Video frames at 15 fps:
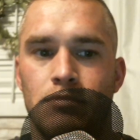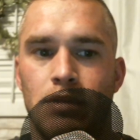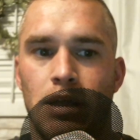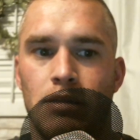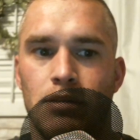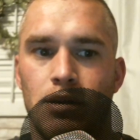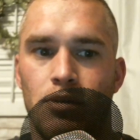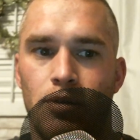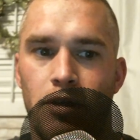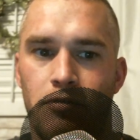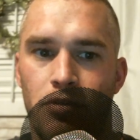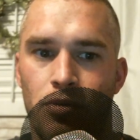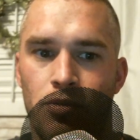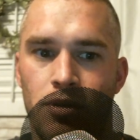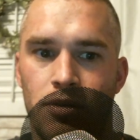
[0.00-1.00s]
Hello
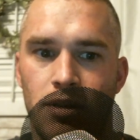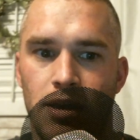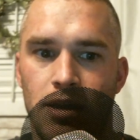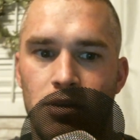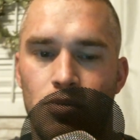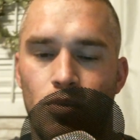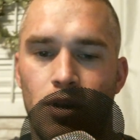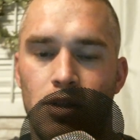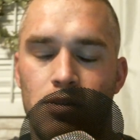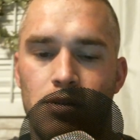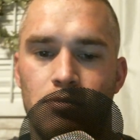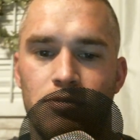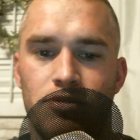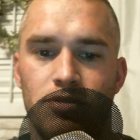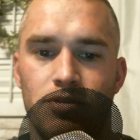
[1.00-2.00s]
everyone and
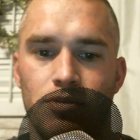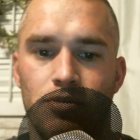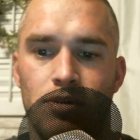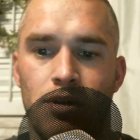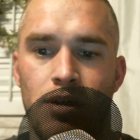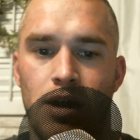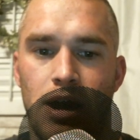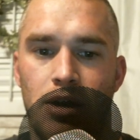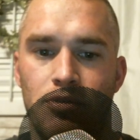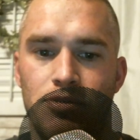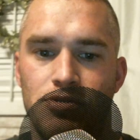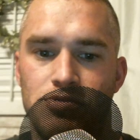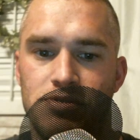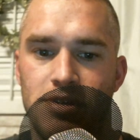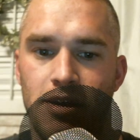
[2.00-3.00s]
welcome to How
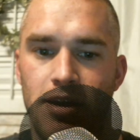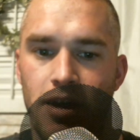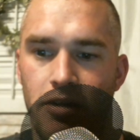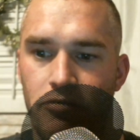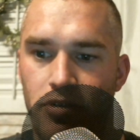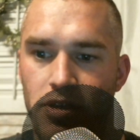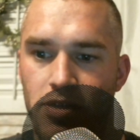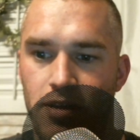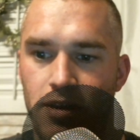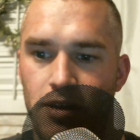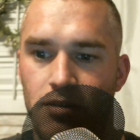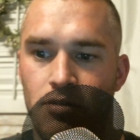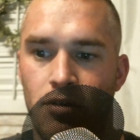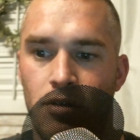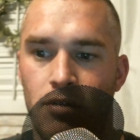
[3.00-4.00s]
to Say Everything.
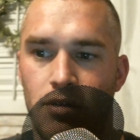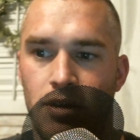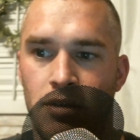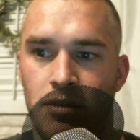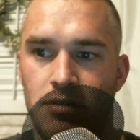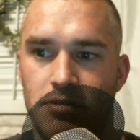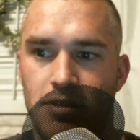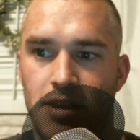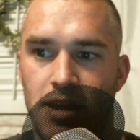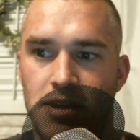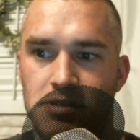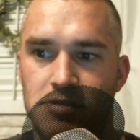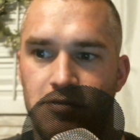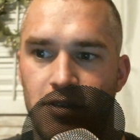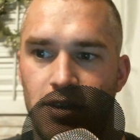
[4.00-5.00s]
In
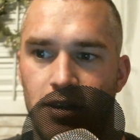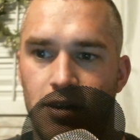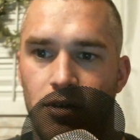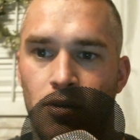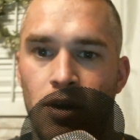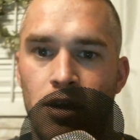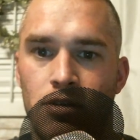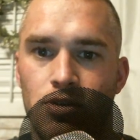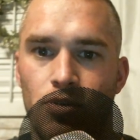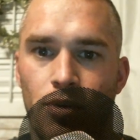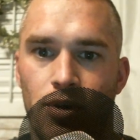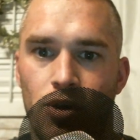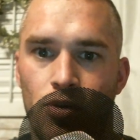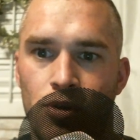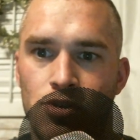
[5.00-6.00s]
today's video, you are
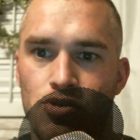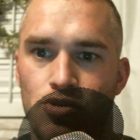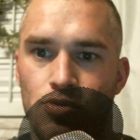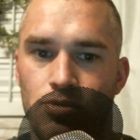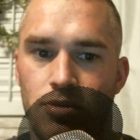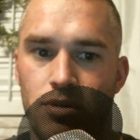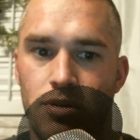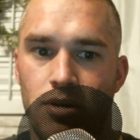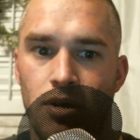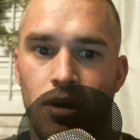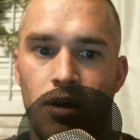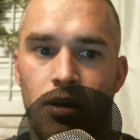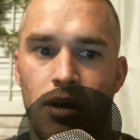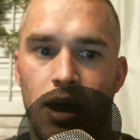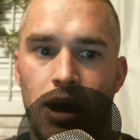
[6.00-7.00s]
going to learn
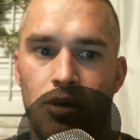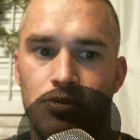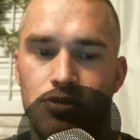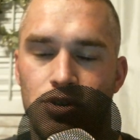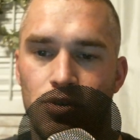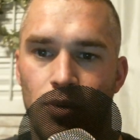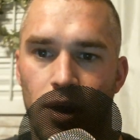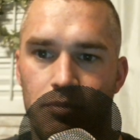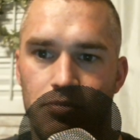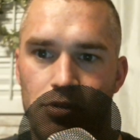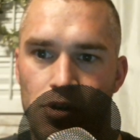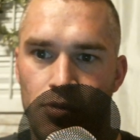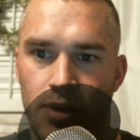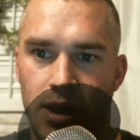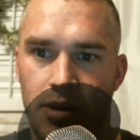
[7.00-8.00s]
how to
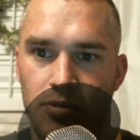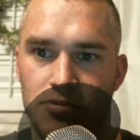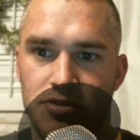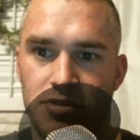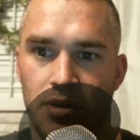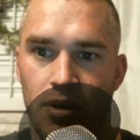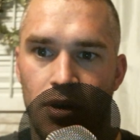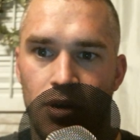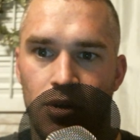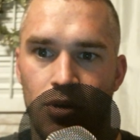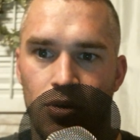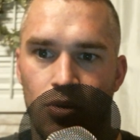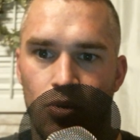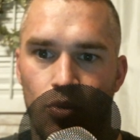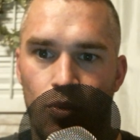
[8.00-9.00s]
pronounce
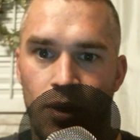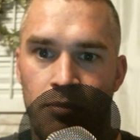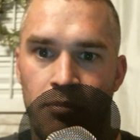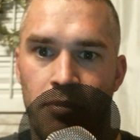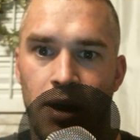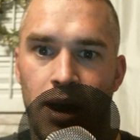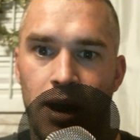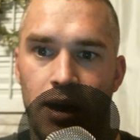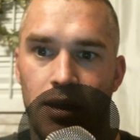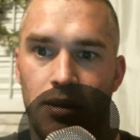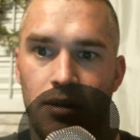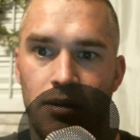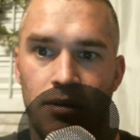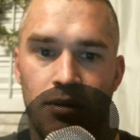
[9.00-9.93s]
WimPod,